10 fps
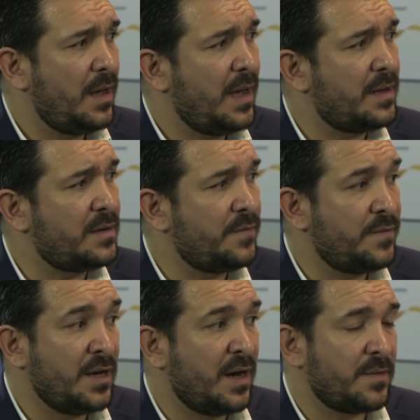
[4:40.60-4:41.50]
And
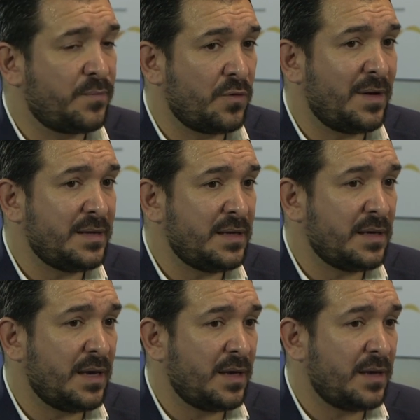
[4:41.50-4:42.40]
we are
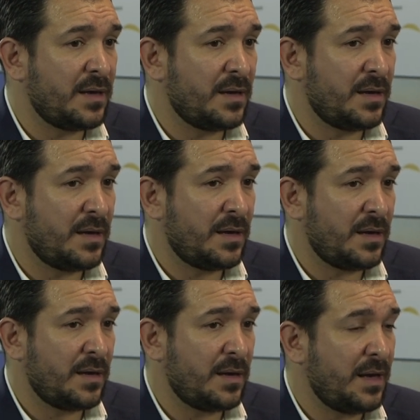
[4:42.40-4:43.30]
providing
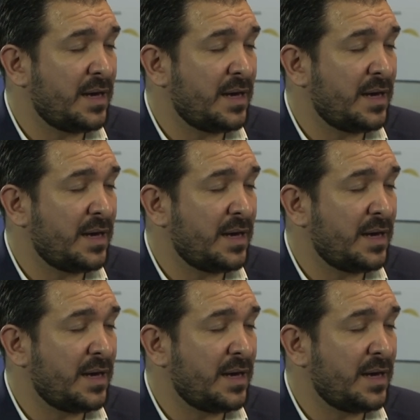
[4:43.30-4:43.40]
an